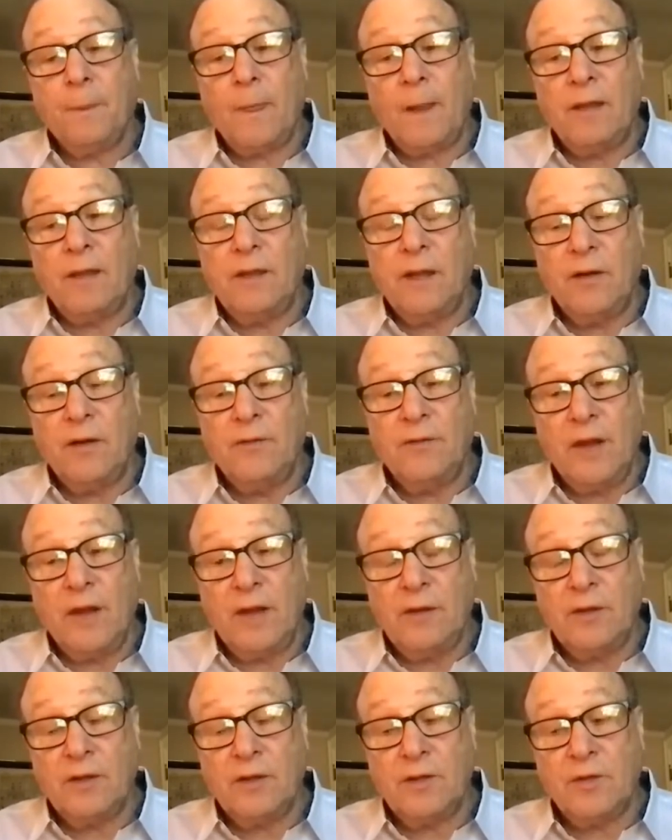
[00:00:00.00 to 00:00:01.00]
their
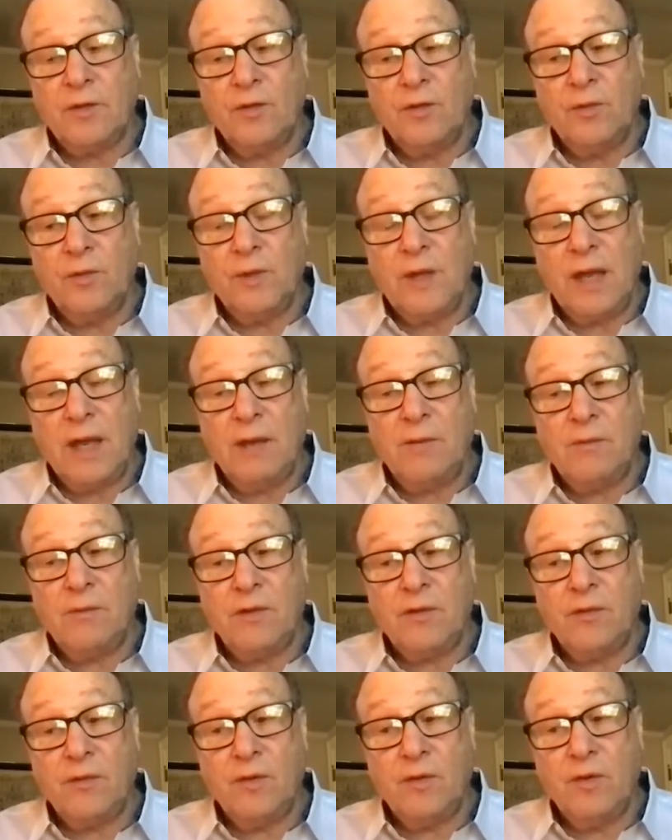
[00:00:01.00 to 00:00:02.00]
veterans group came
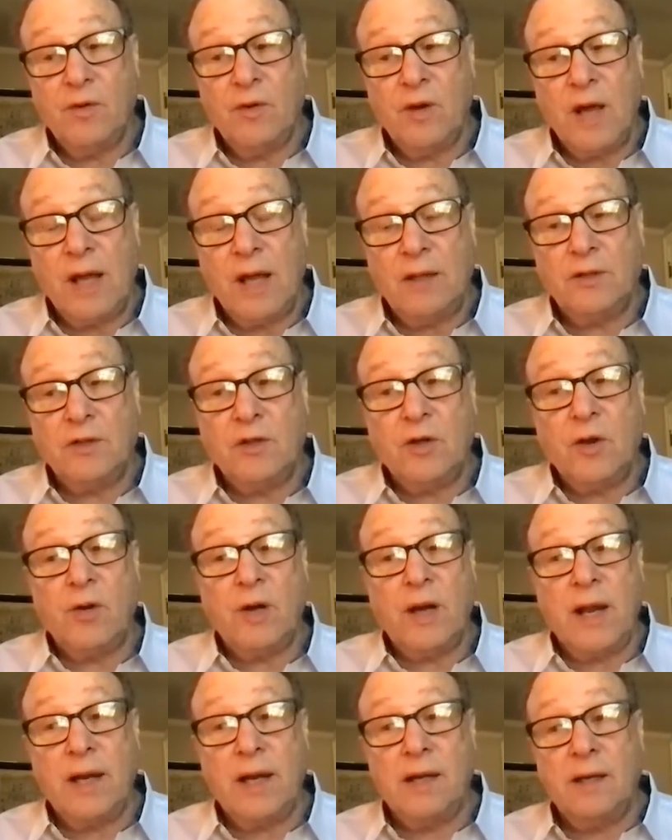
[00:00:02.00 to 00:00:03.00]
through and
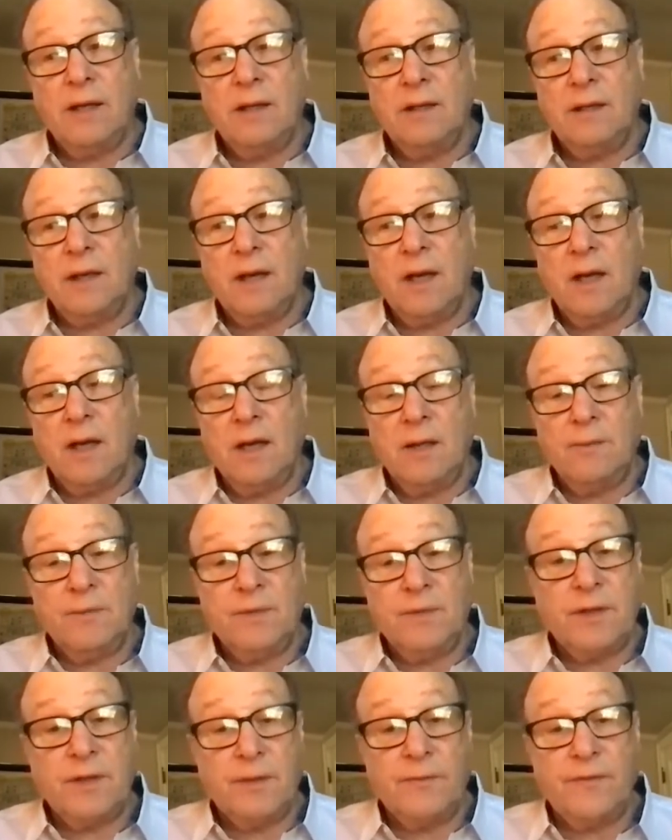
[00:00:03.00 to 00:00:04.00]
donated
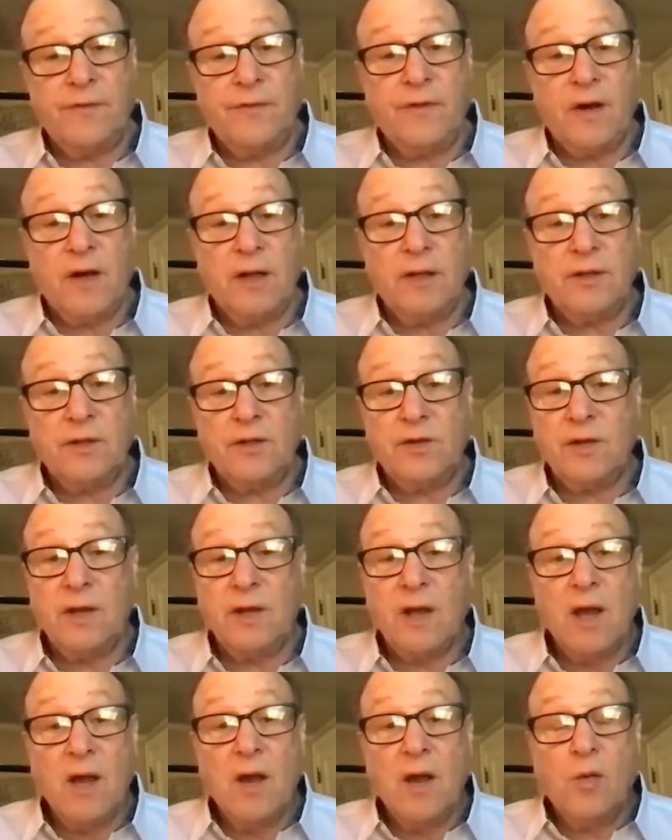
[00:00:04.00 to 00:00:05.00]
some funds.
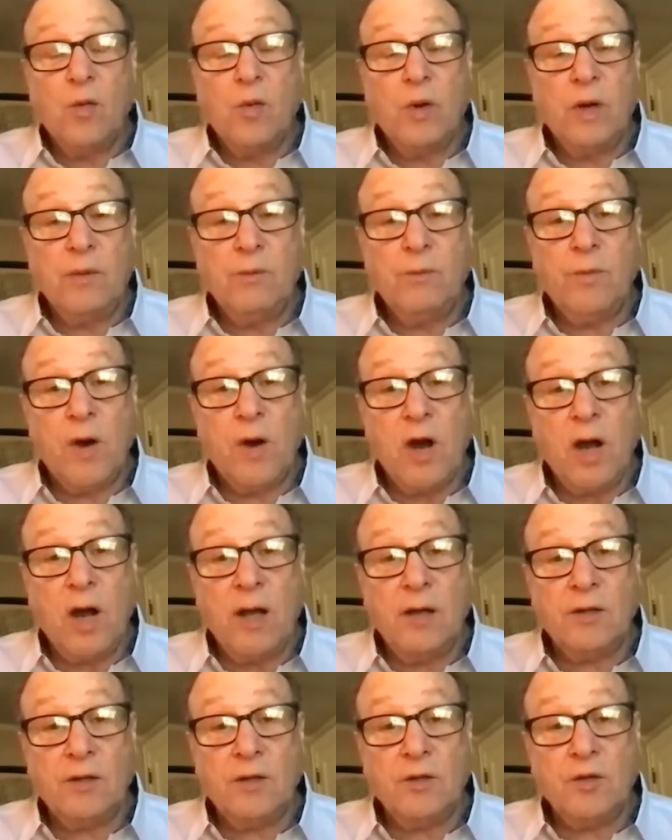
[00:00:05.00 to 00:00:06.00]
We
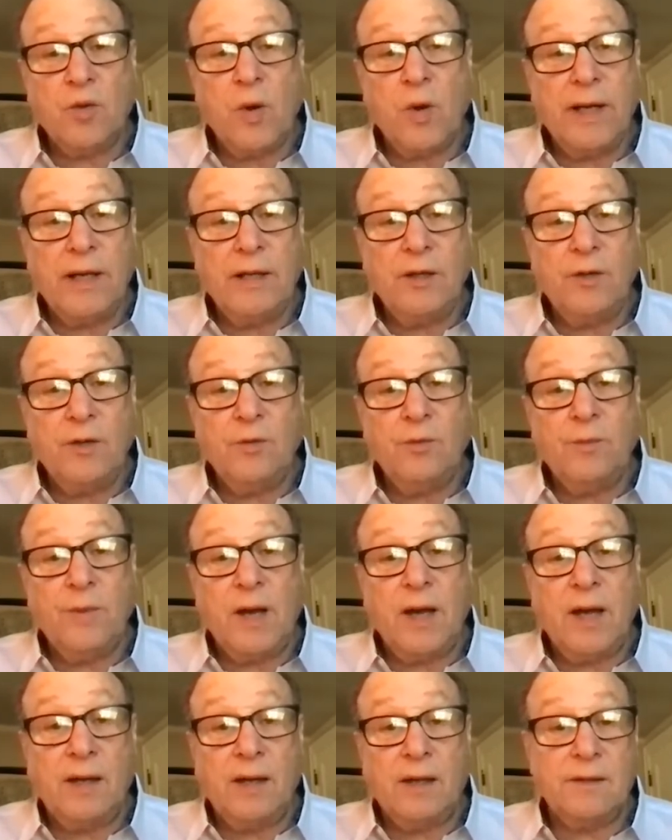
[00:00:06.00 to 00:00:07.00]
bought 20 new
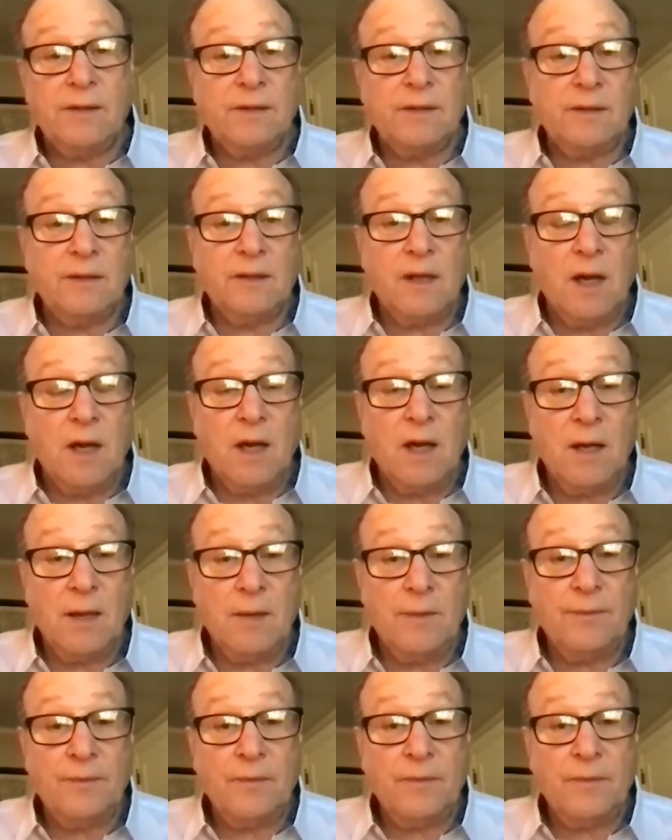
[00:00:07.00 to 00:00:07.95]
bikes and